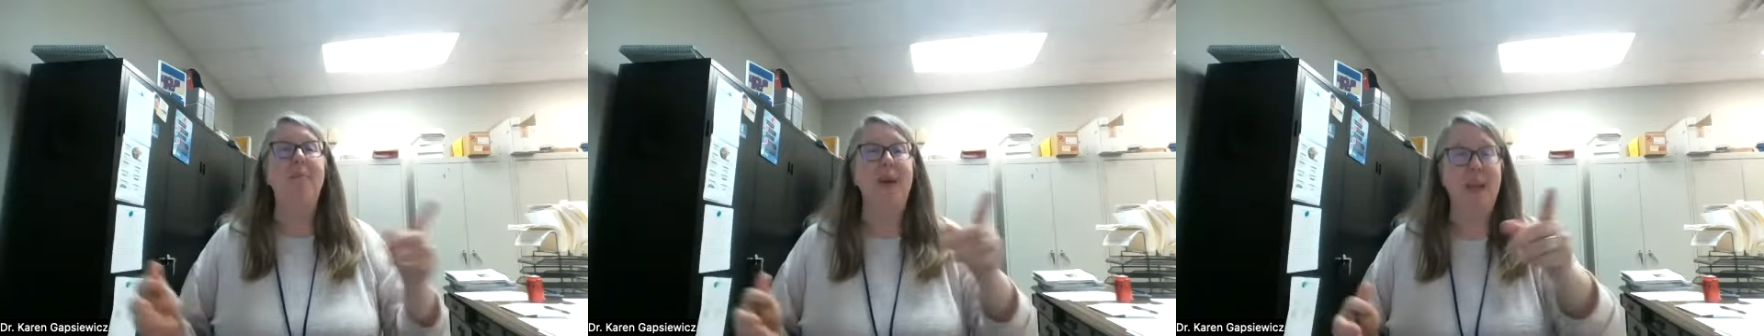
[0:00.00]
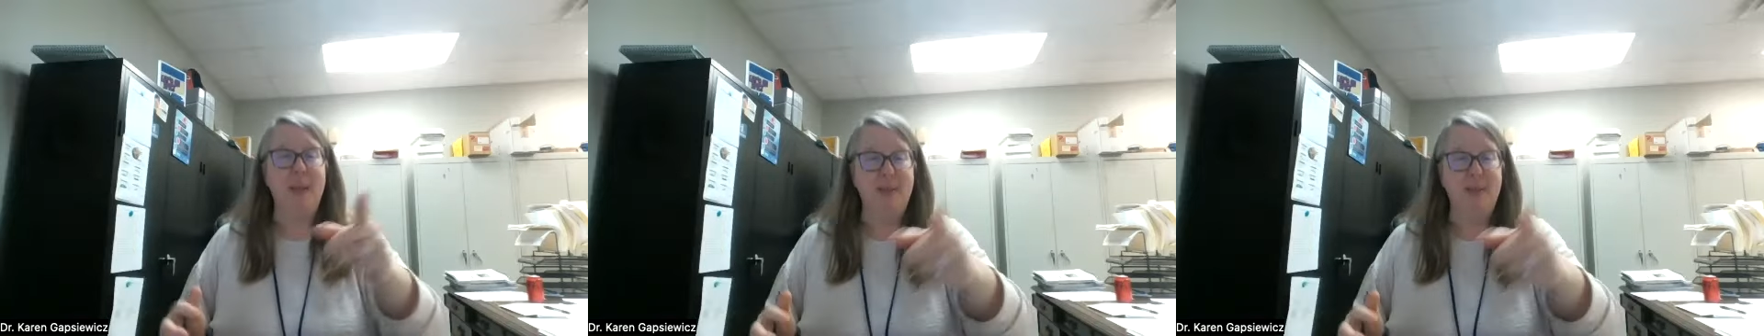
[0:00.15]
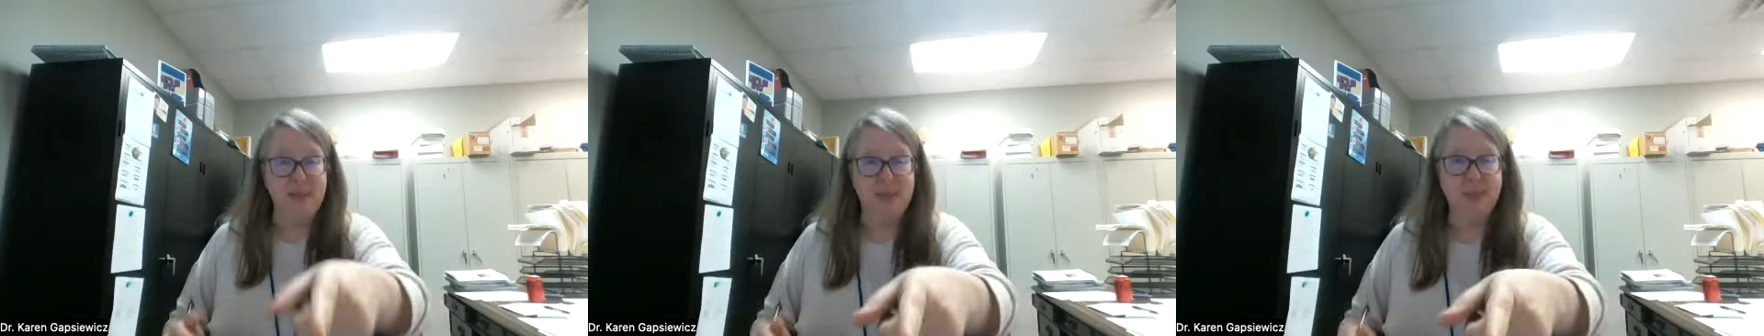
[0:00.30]

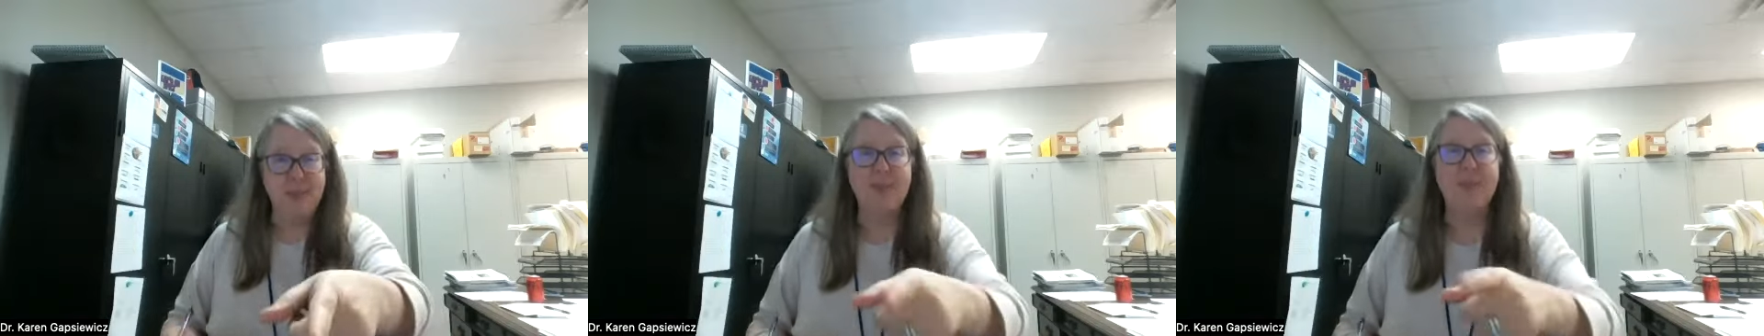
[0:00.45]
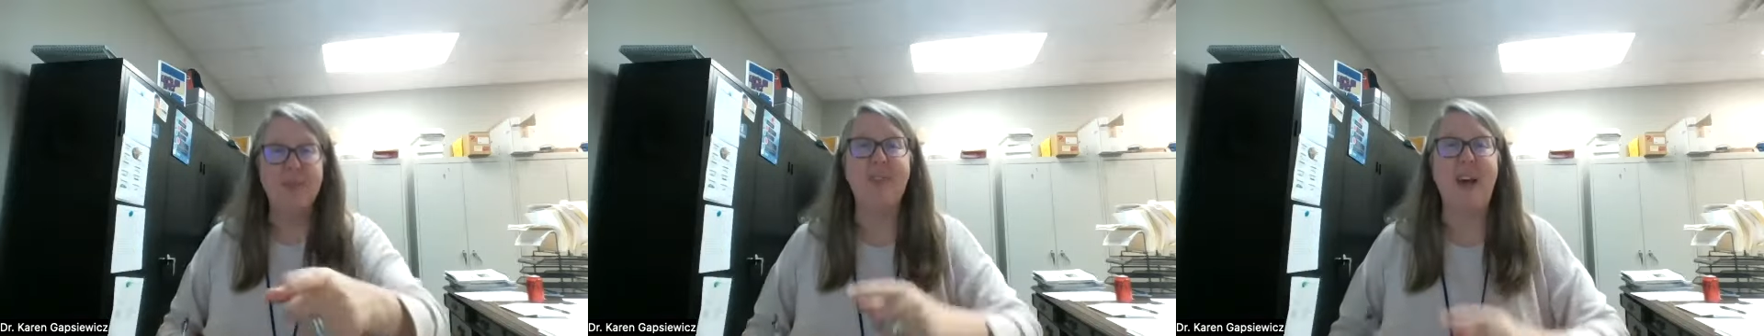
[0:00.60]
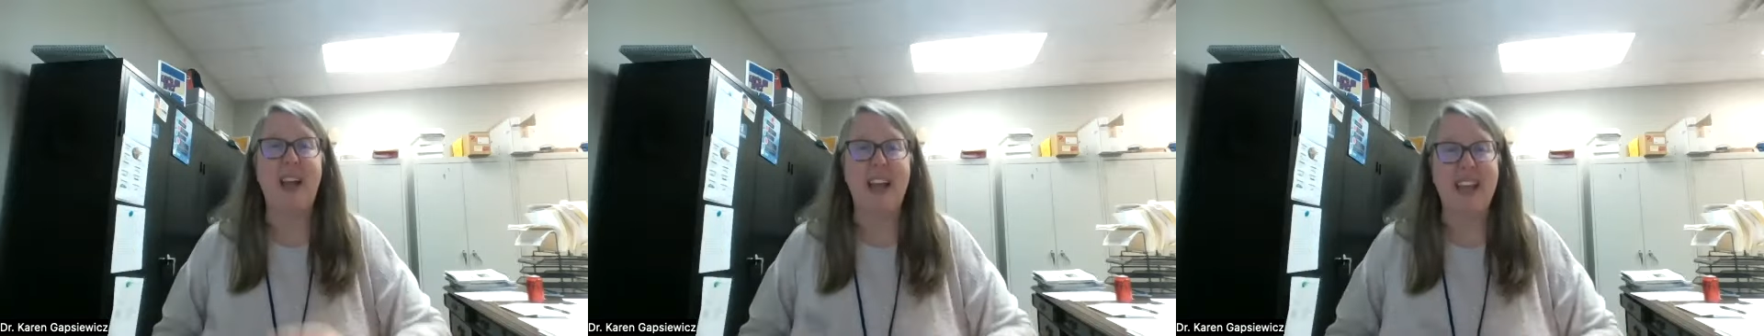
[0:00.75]
but it was
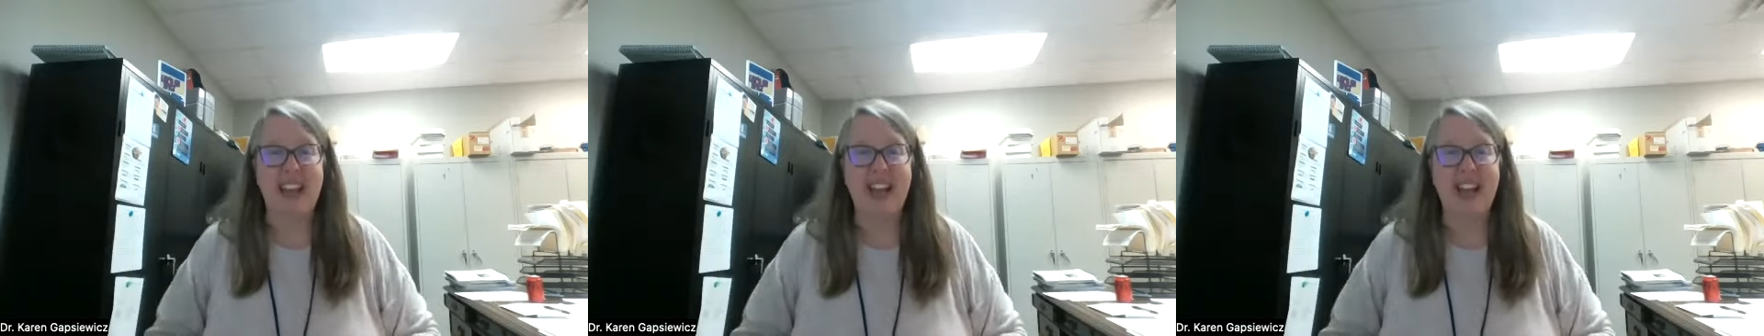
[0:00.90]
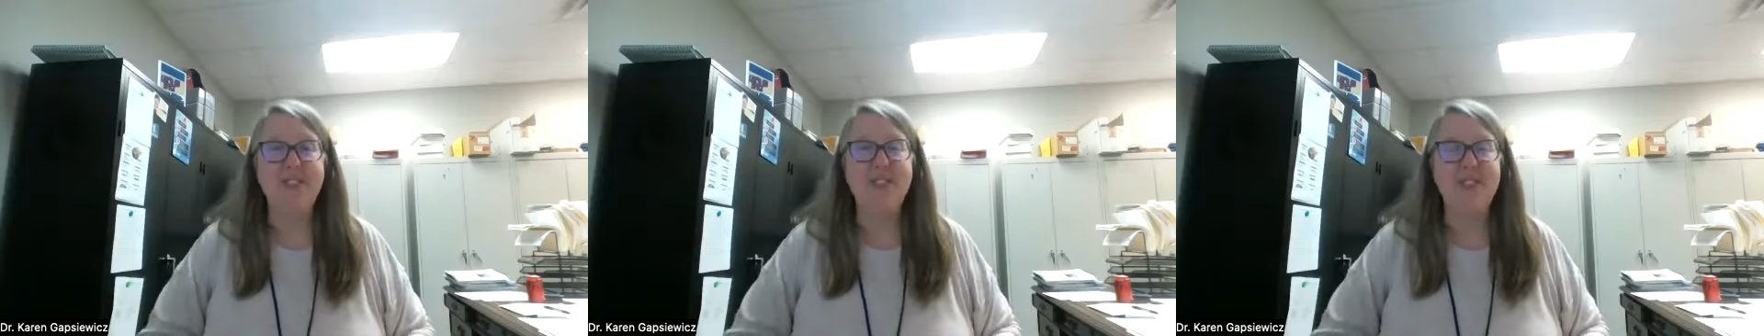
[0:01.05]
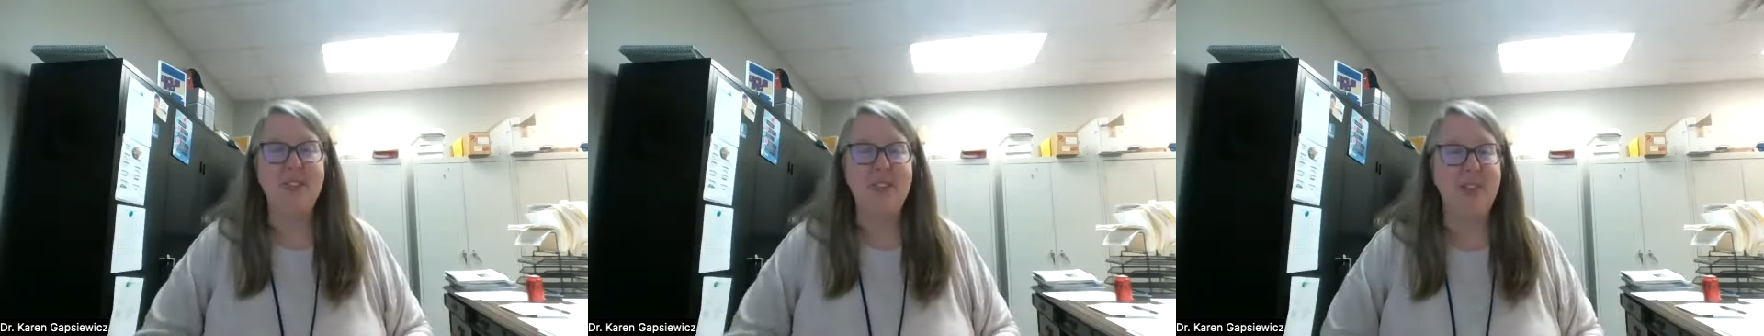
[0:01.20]
right
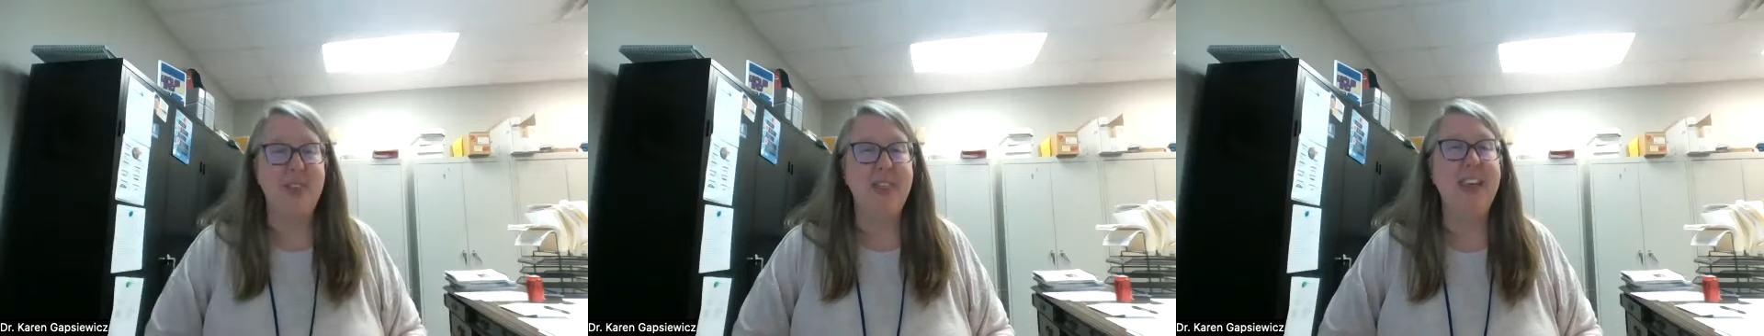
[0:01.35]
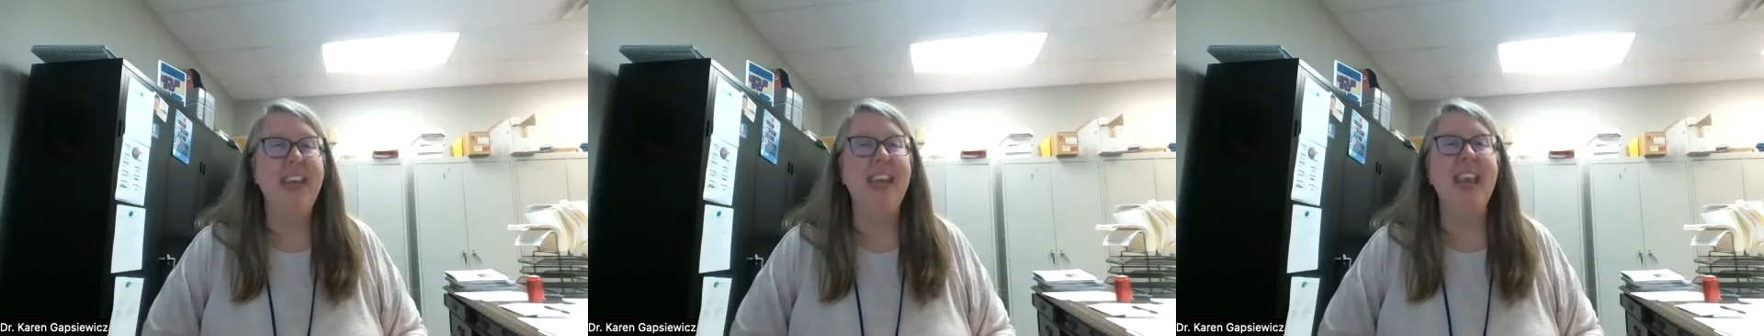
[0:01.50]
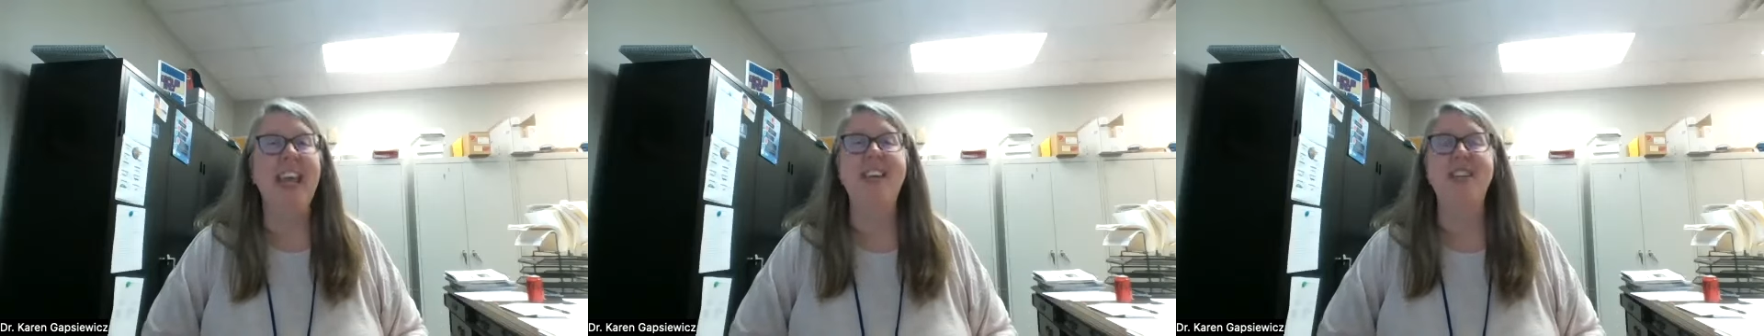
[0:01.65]
after your
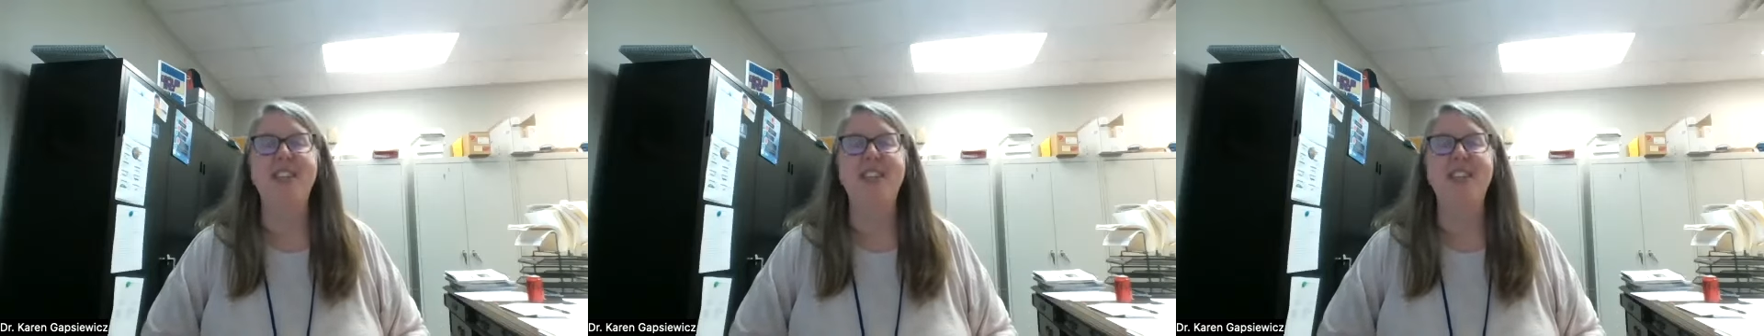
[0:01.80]
thing.